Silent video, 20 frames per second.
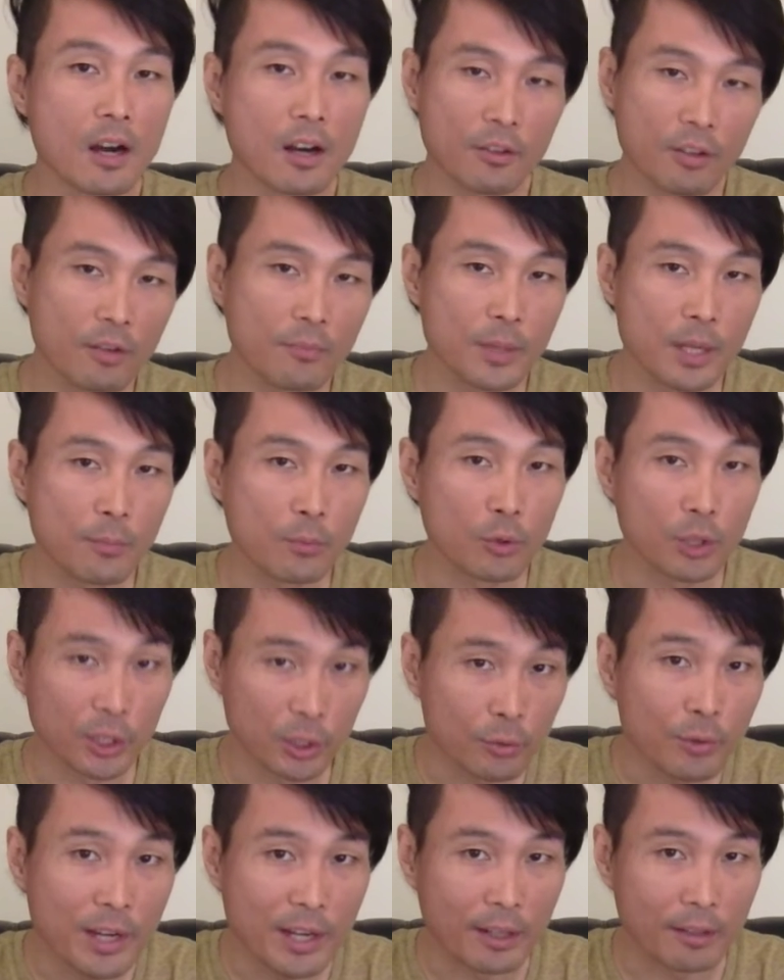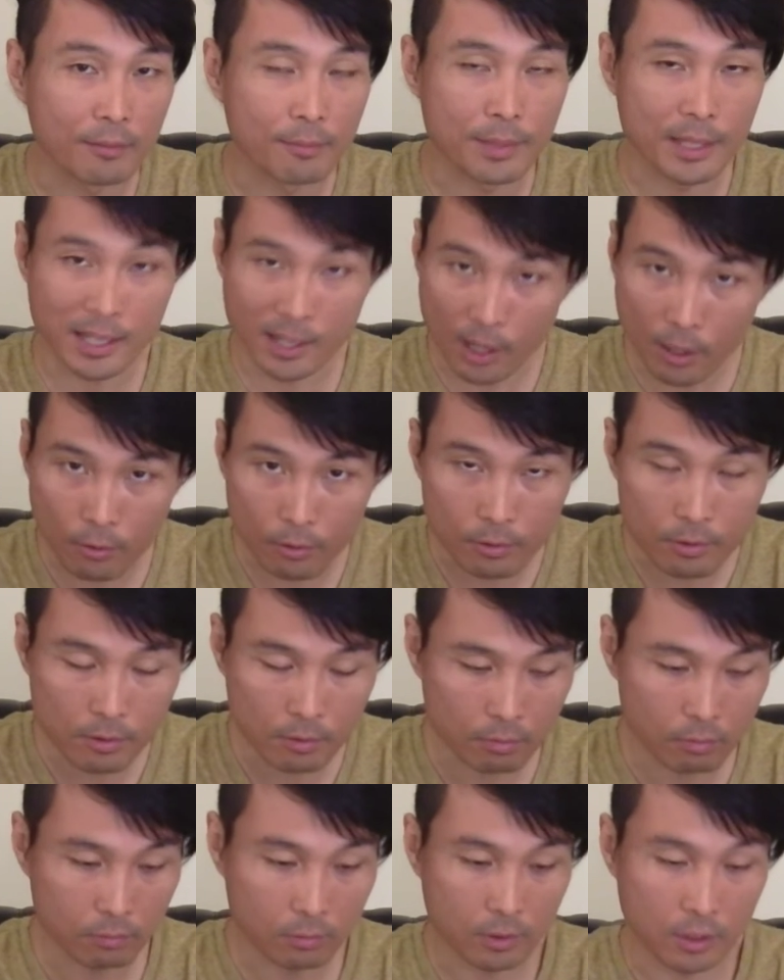other people are doing, because,